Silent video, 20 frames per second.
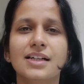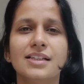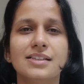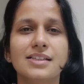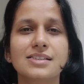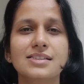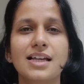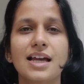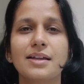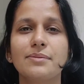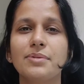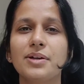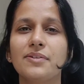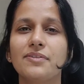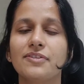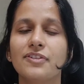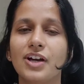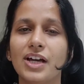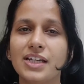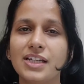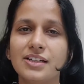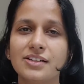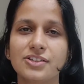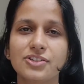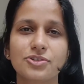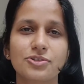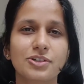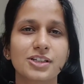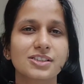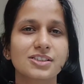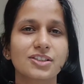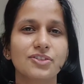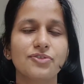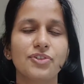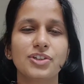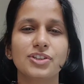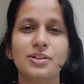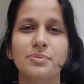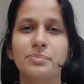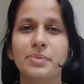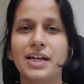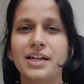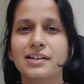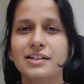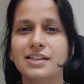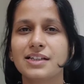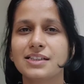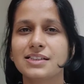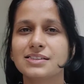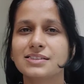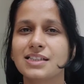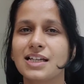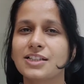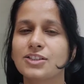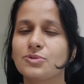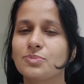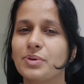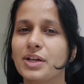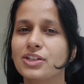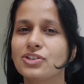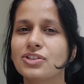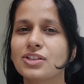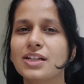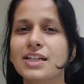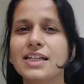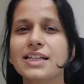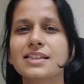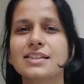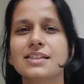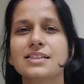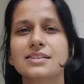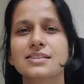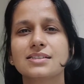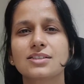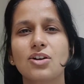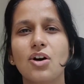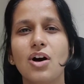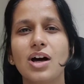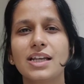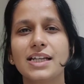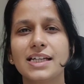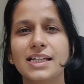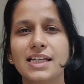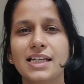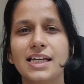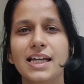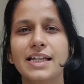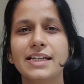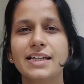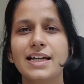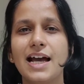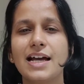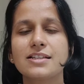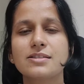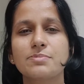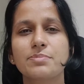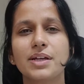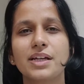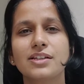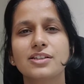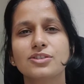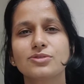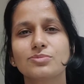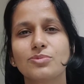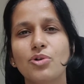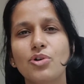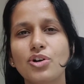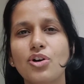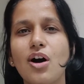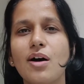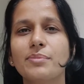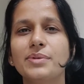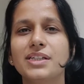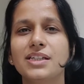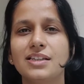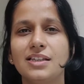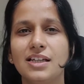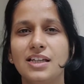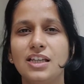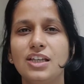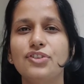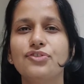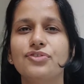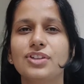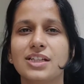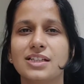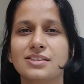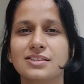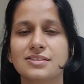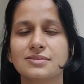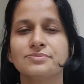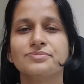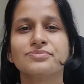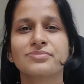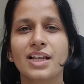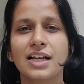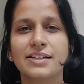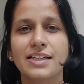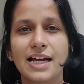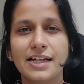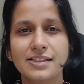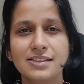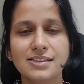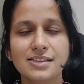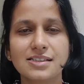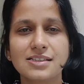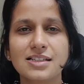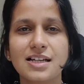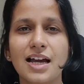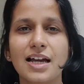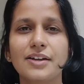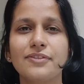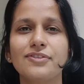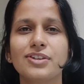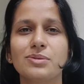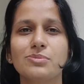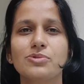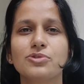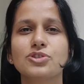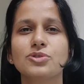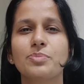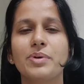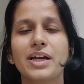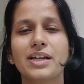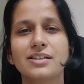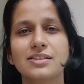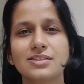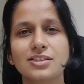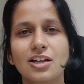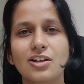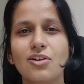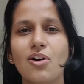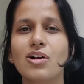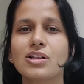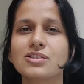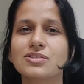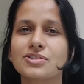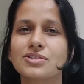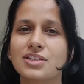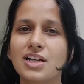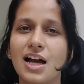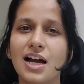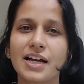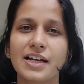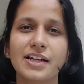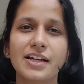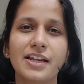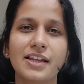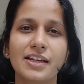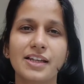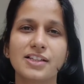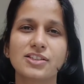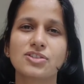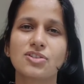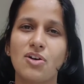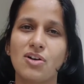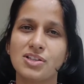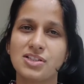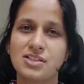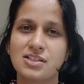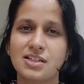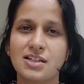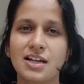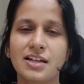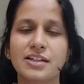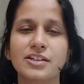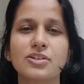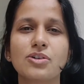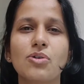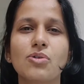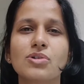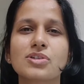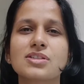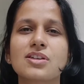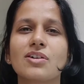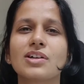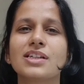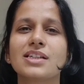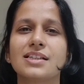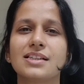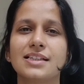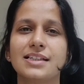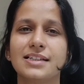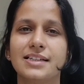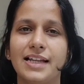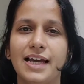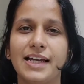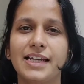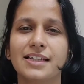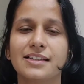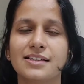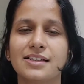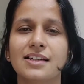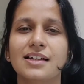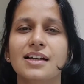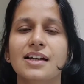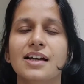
This can be very distressing for the parents, and especially this colicky and gas pain is more common in the evenings. That is the time when most parents are also tired and exhausted, and it goes on till the night.